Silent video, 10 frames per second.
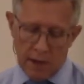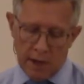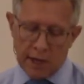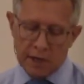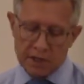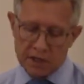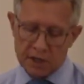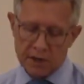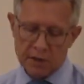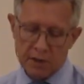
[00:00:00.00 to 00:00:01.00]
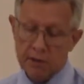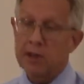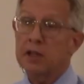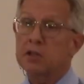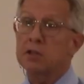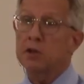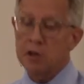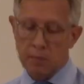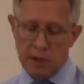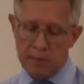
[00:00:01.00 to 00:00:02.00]
I consider this
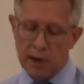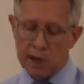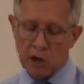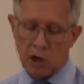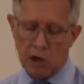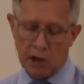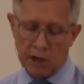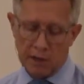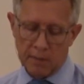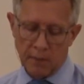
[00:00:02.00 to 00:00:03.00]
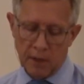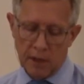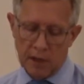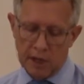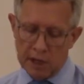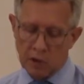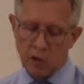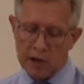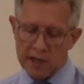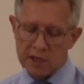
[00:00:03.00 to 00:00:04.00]
to be my calling. In
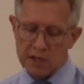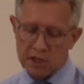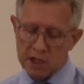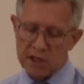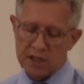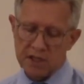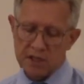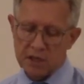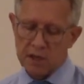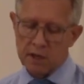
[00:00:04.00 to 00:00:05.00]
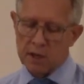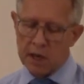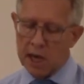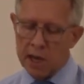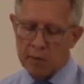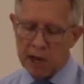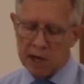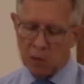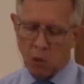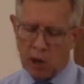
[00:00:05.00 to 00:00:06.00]
Christ Jesus, I am
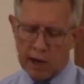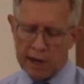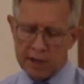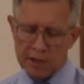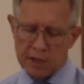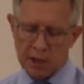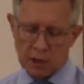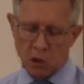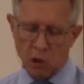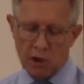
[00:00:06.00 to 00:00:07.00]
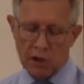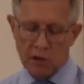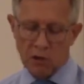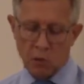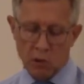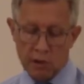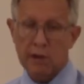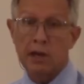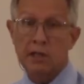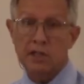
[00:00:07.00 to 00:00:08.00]
not wise according to
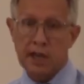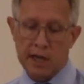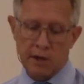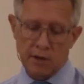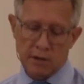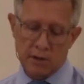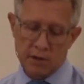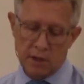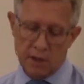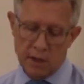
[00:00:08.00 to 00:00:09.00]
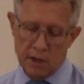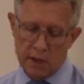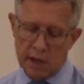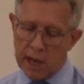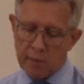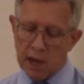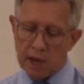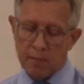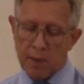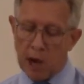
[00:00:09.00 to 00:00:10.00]
worldly standards. I am
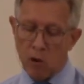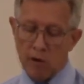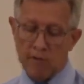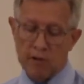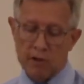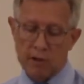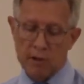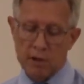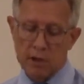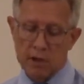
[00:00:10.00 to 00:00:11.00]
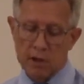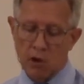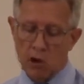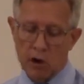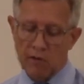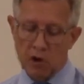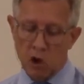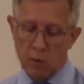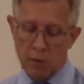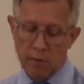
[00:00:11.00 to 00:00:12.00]
not powerful nor of
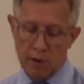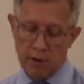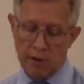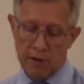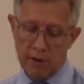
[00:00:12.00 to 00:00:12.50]
noble birth,